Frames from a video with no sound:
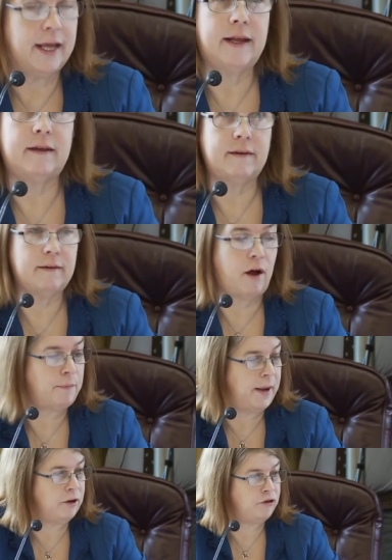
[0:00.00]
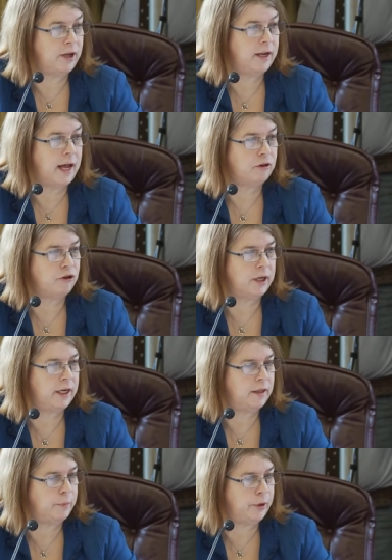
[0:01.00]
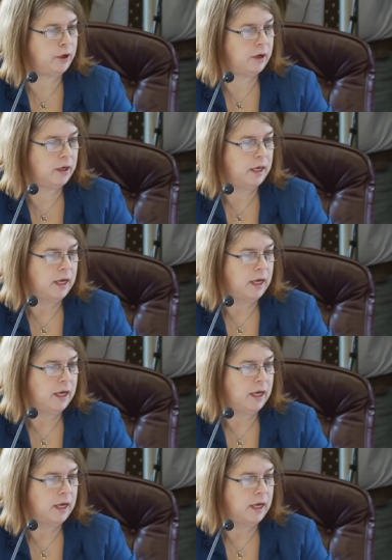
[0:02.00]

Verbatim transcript: it is. It's on page 10, actually, in the book.